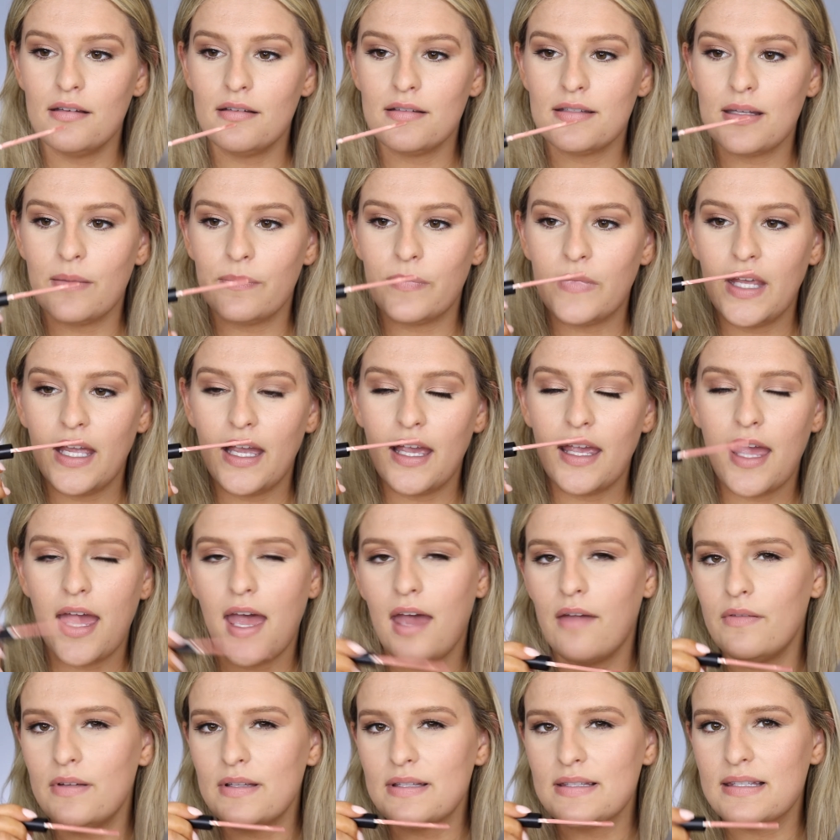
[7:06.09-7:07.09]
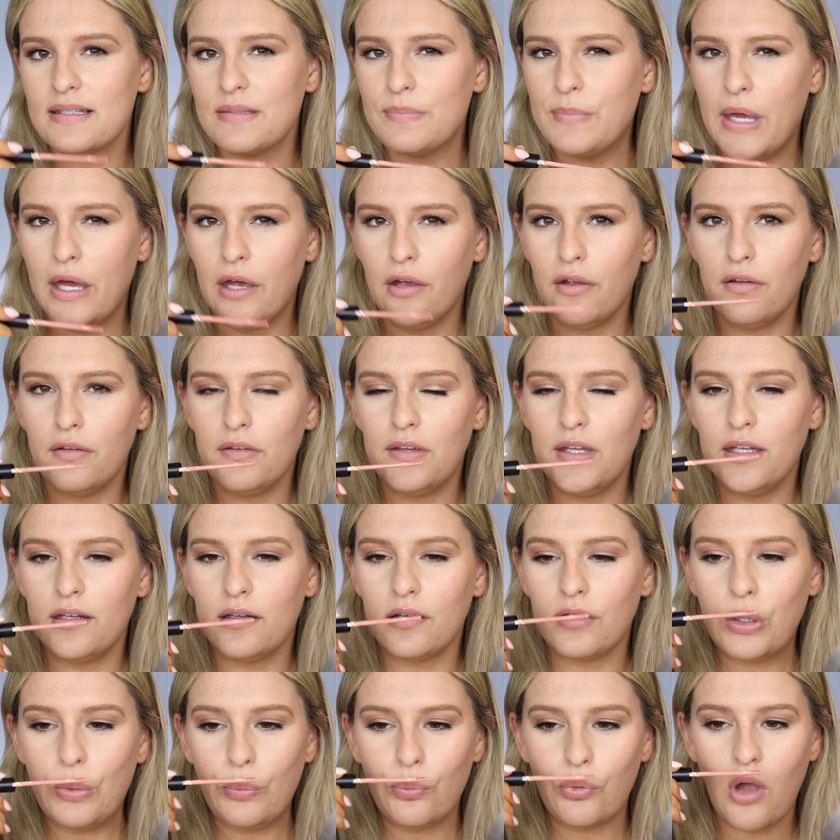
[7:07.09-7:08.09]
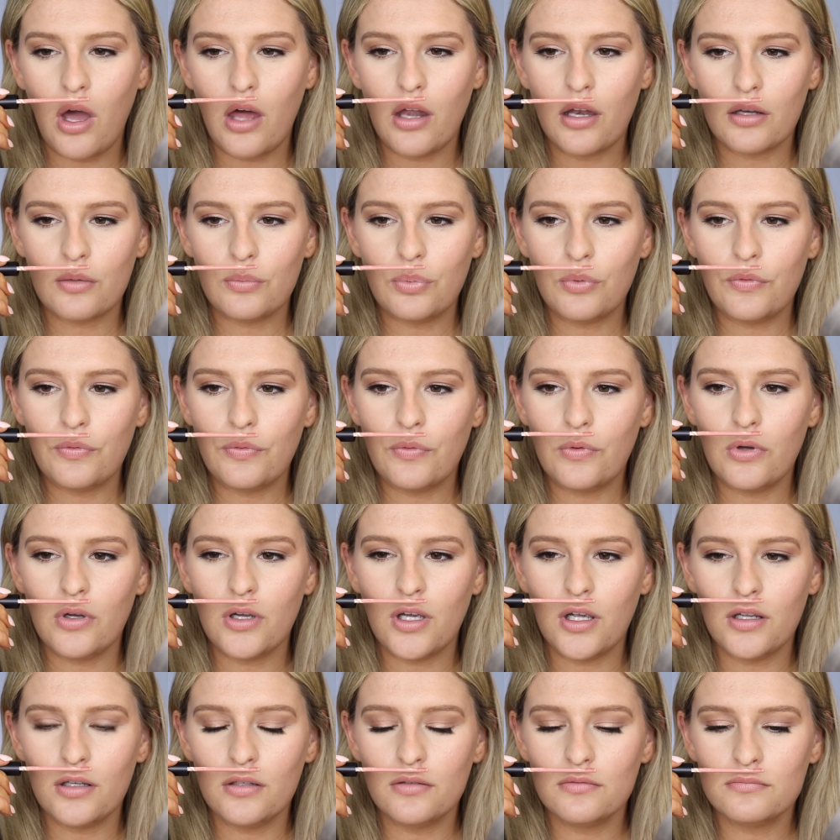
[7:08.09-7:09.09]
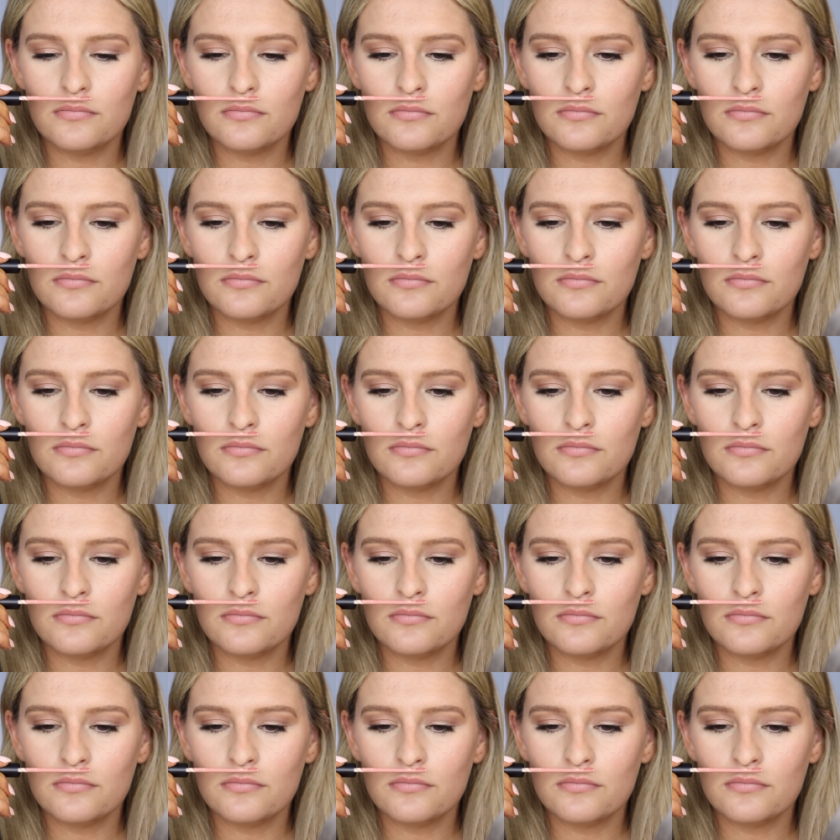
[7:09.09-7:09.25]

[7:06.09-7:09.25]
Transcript: something I haven't smelled in a lip product before.